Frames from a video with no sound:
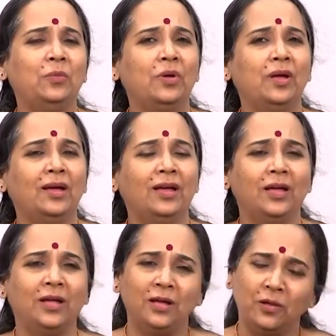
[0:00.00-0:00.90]
ma
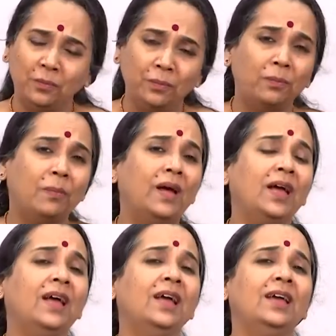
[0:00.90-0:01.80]

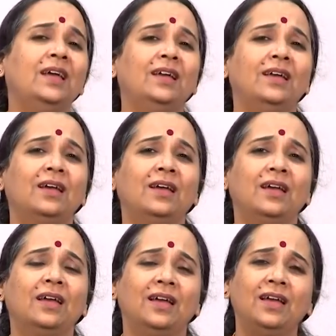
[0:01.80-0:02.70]
pa
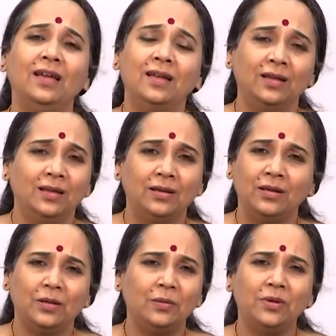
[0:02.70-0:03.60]
ga
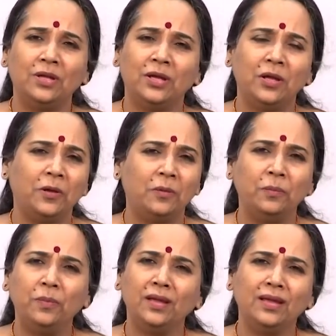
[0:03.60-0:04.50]
ga ma
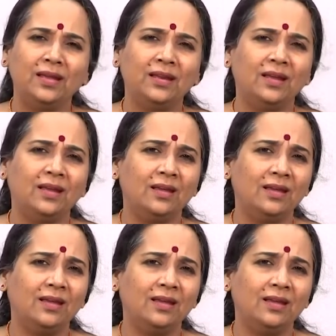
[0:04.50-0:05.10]
pa re